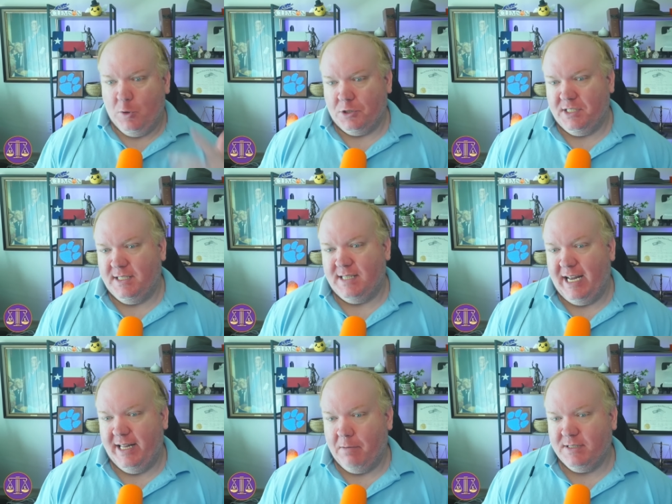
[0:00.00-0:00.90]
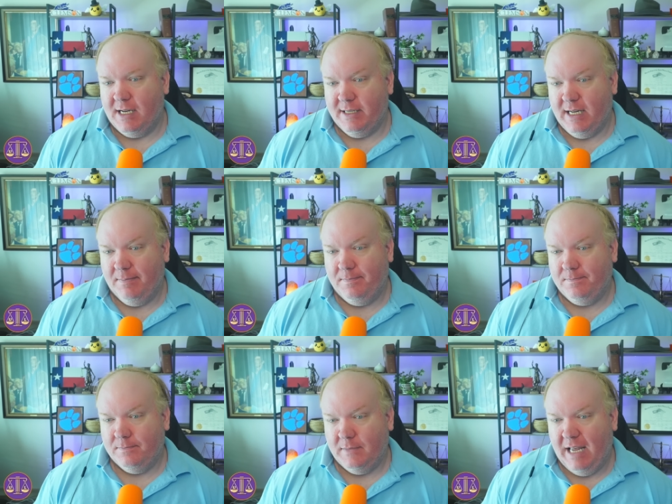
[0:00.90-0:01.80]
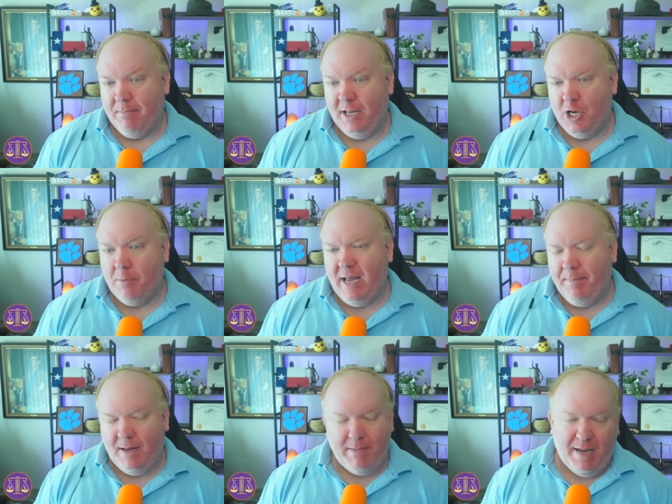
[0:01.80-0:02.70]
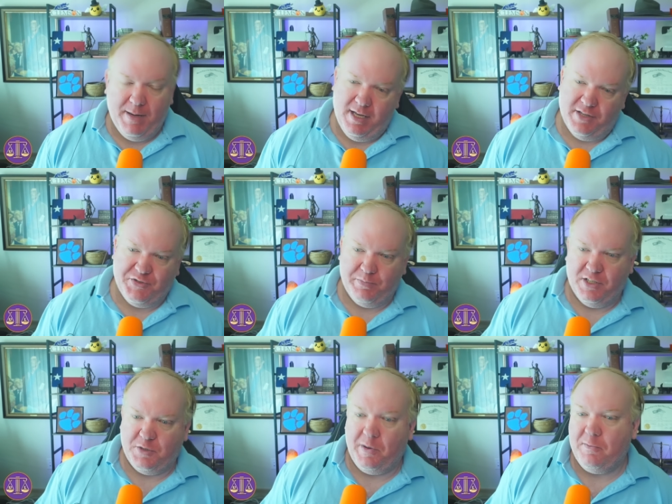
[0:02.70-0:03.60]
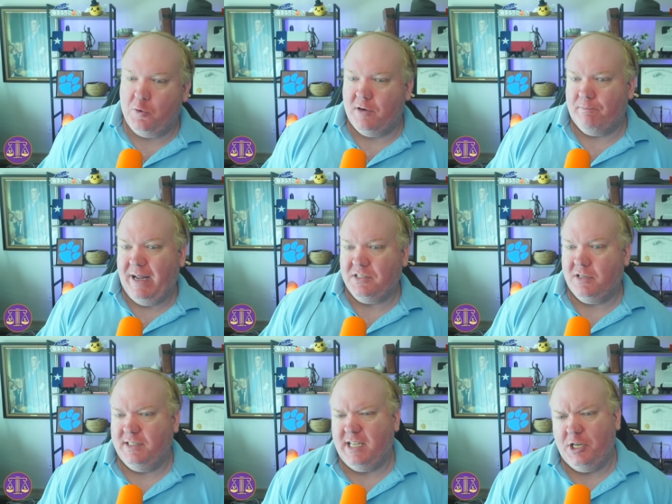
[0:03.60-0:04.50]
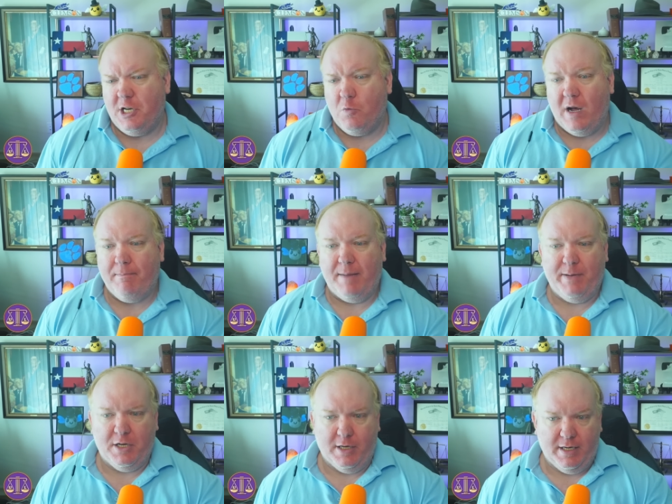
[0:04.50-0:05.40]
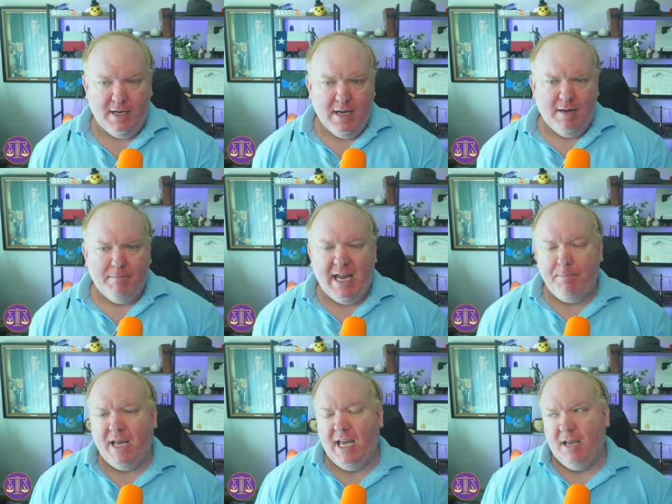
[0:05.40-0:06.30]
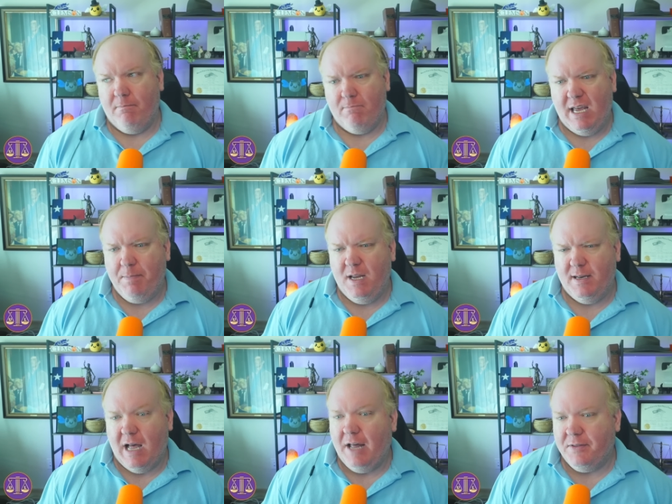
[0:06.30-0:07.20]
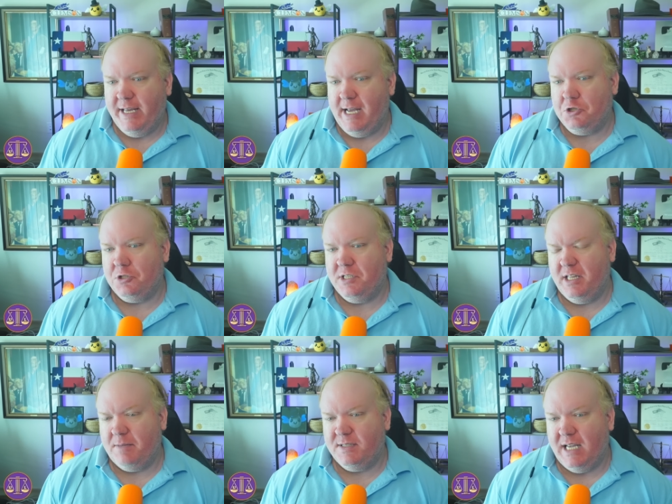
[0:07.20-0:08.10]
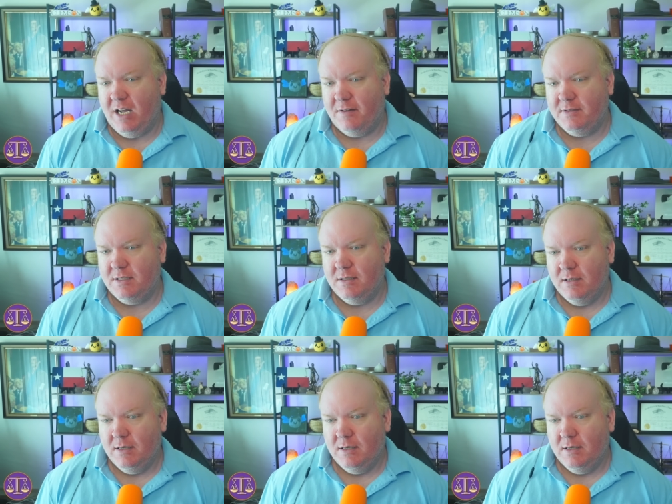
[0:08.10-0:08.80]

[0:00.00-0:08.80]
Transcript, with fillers: Court just decided that was kind of dumb. And, you know, maybe, maybe the, the Supreme Court basically said, you know what might be good? Maybe, maybe not the agency themselves